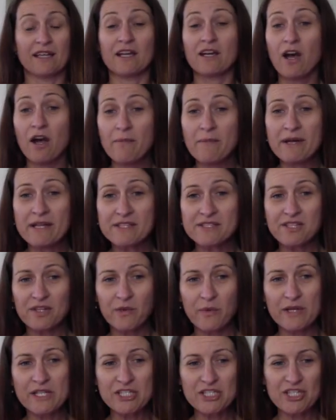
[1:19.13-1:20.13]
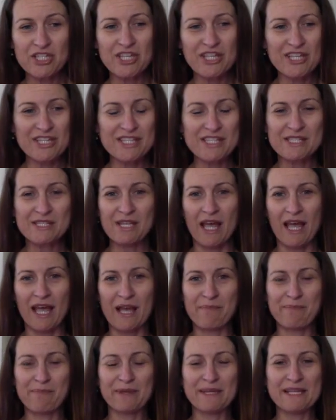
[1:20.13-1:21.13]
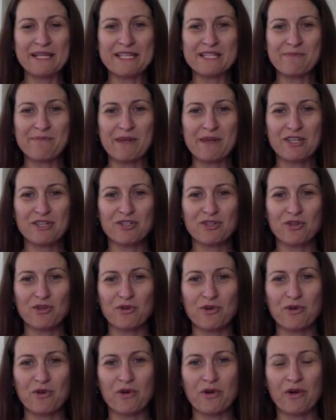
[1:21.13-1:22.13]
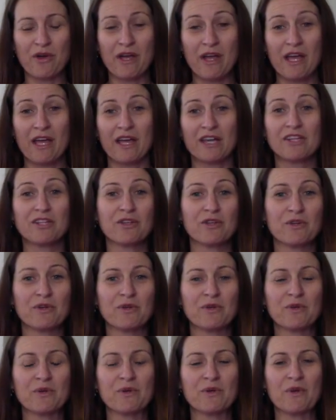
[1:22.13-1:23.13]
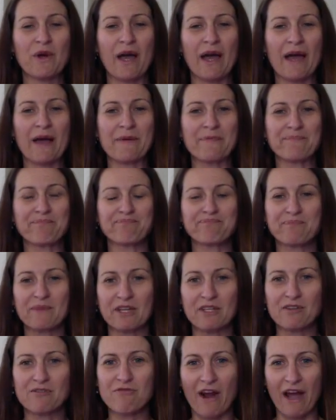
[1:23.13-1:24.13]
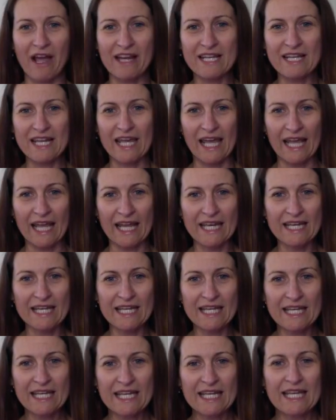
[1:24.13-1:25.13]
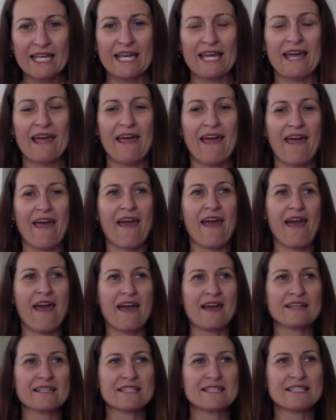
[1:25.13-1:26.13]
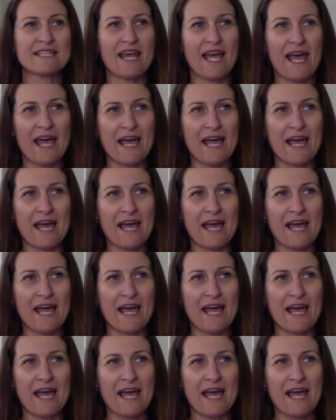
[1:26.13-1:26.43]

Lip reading: comments or questions, please make sure you write it in. And